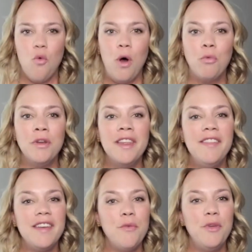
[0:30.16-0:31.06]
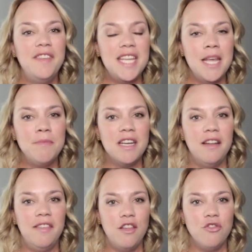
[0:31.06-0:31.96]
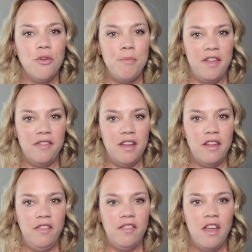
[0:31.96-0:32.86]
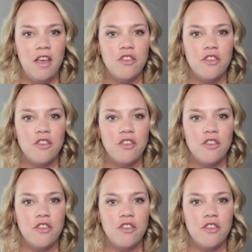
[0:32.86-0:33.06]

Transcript: While real estate was deemed an essential business,